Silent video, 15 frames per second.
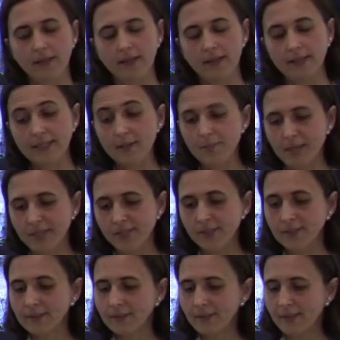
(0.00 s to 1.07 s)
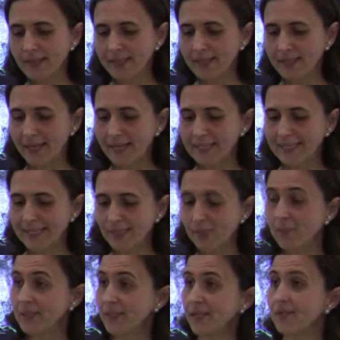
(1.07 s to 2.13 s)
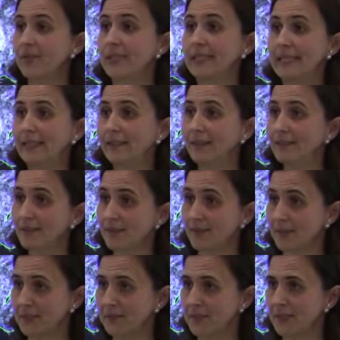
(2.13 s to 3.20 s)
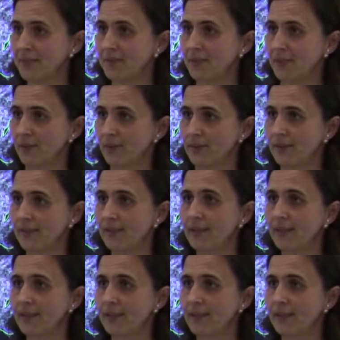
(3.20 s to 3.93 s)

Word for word: as I mentioned, getting access to pediatric data is very, very difficult.